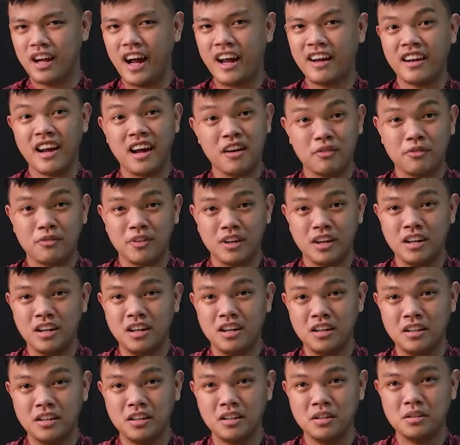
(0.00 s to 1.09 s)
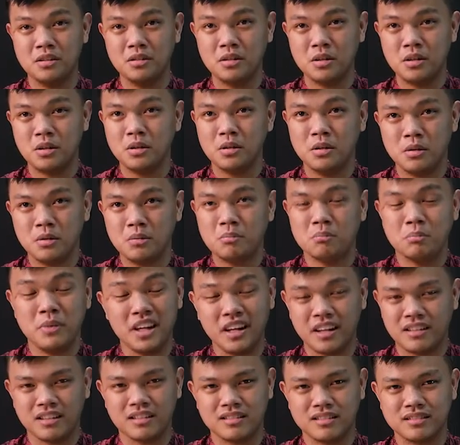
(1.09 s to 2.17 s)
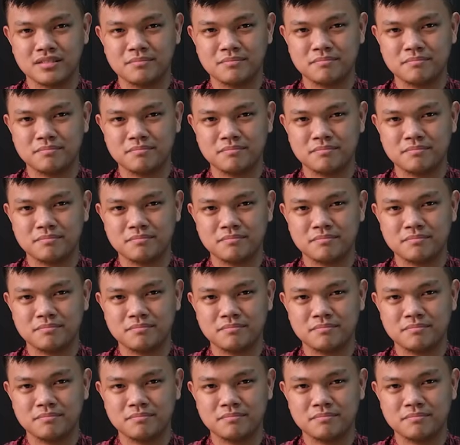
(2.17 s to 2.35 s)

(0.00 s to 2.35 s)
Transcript: and have a meaning.